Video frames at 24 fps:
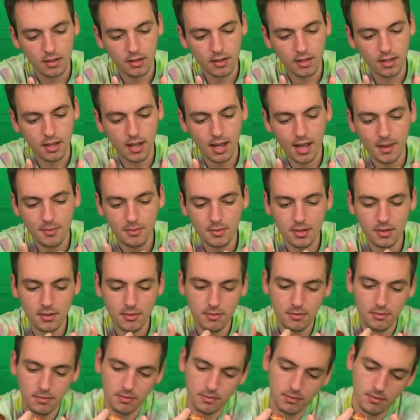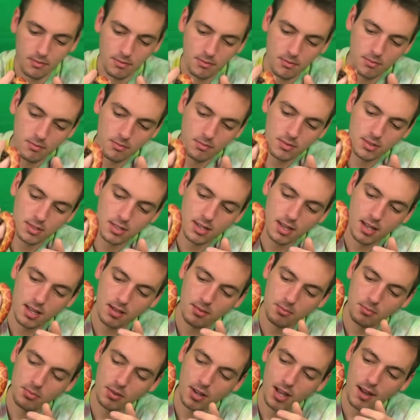
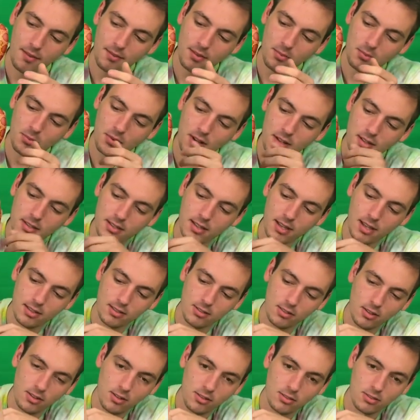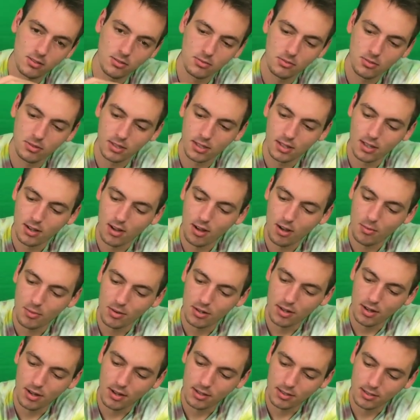Captive bred snakes are also really calm and
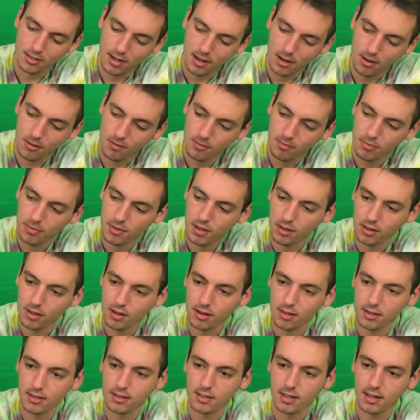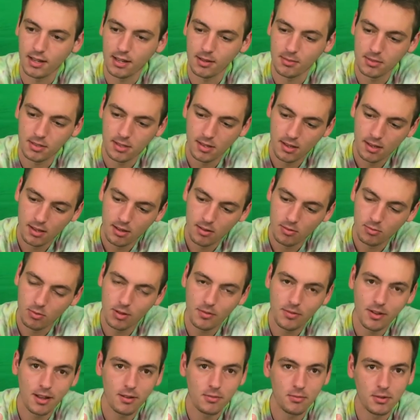docile a lot of the times. We've
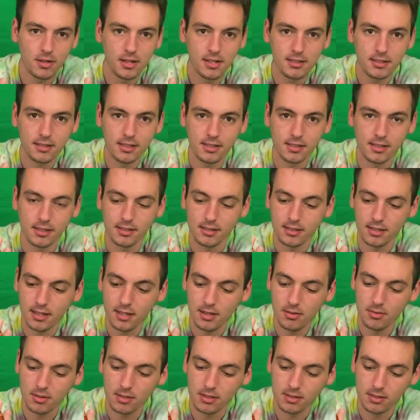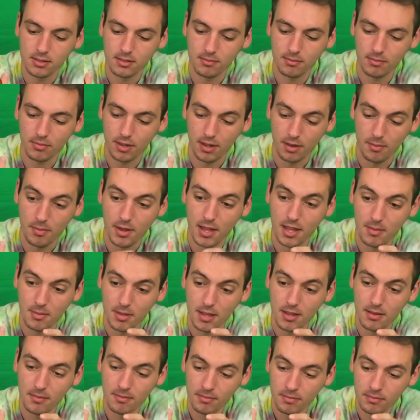had Weasley since he was a
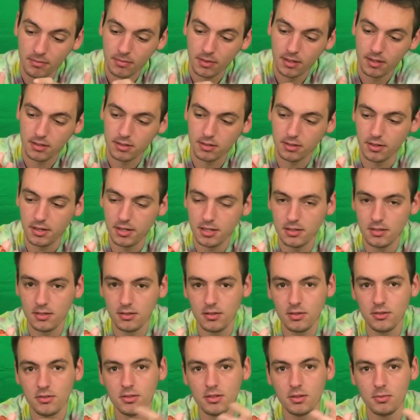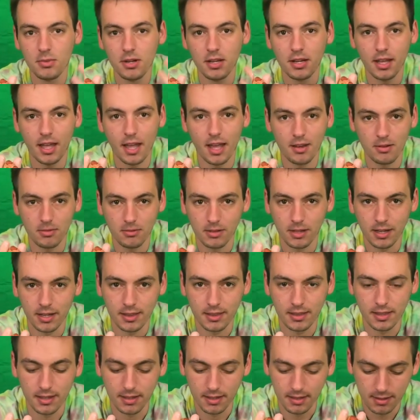baby, so he's used to being handled like
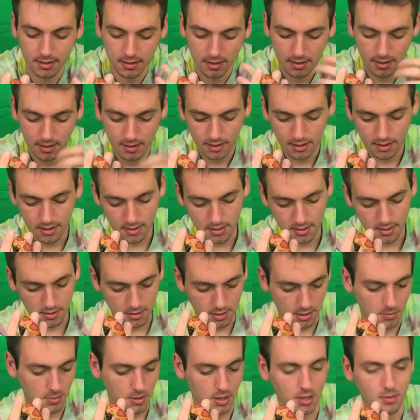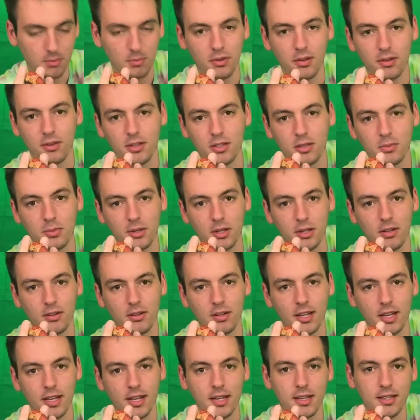this. He's used to being put in this
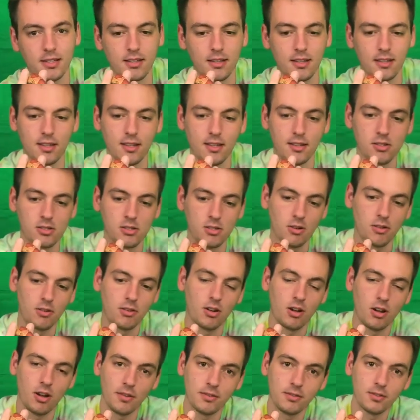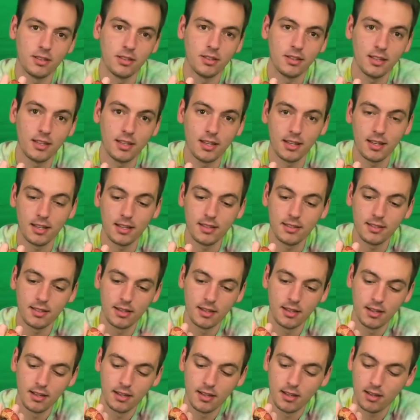pillowcase and then shown off to the kids,
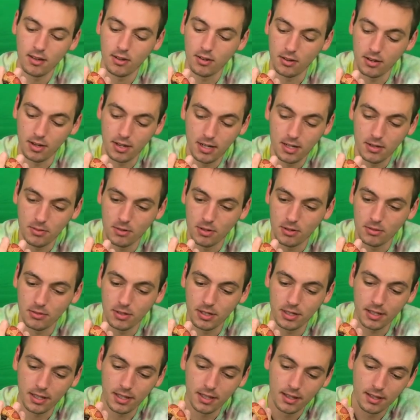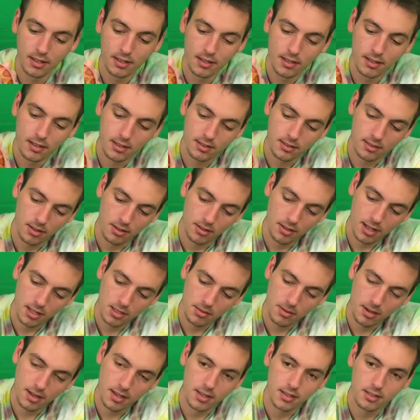or anyone really. So that's
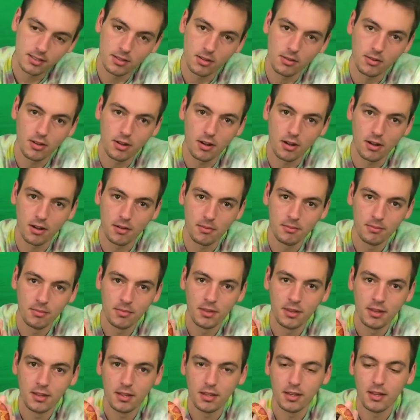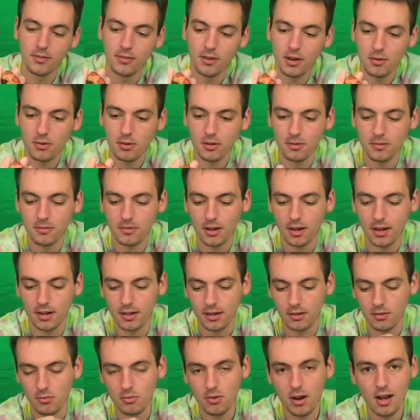why he's so calm. If I were to find a
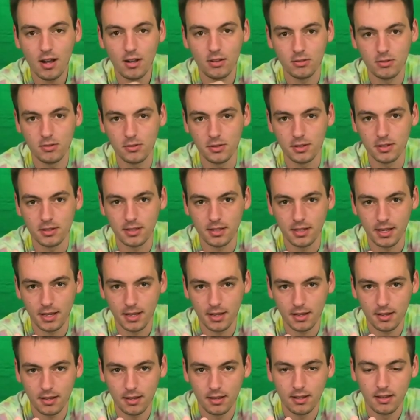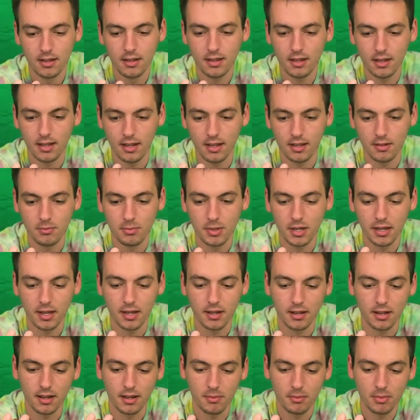wild corn snake and pick it
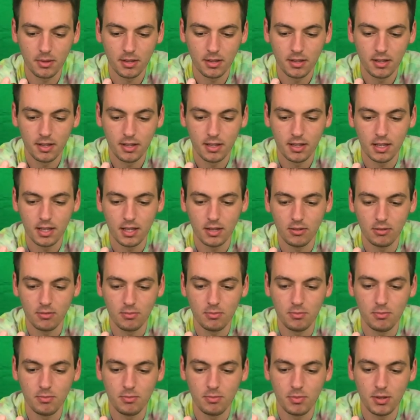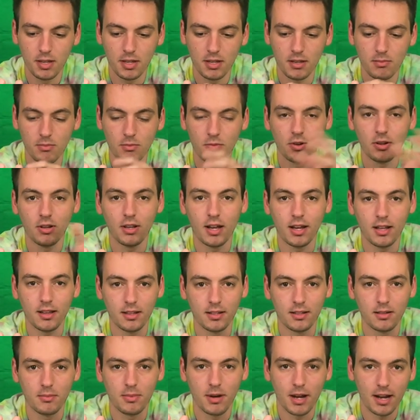up, it would be more likely
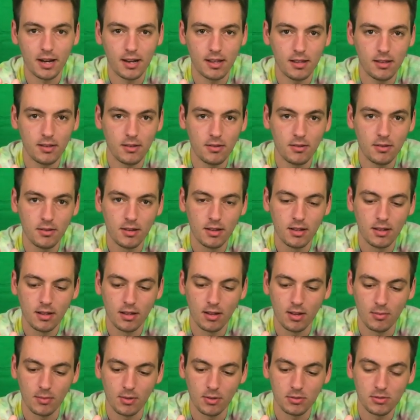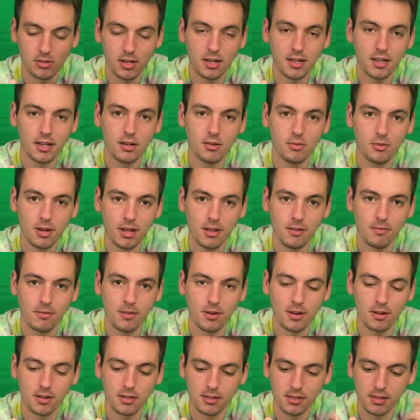to bite at you. It would try to get away
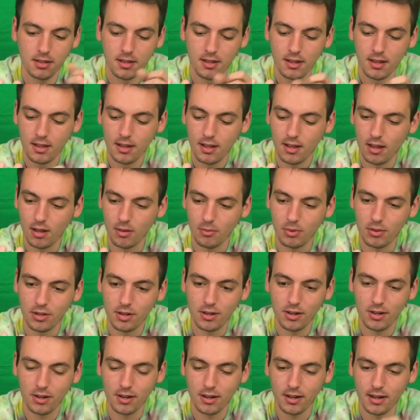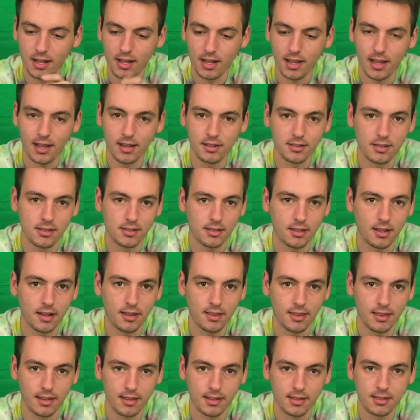first, but they're not gonna act just like
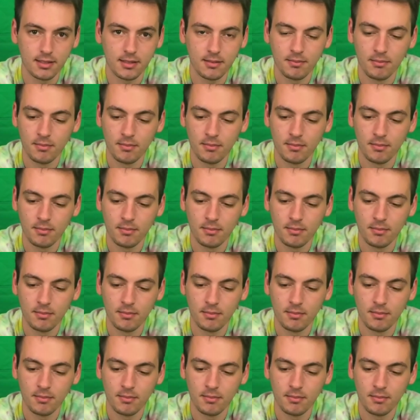this.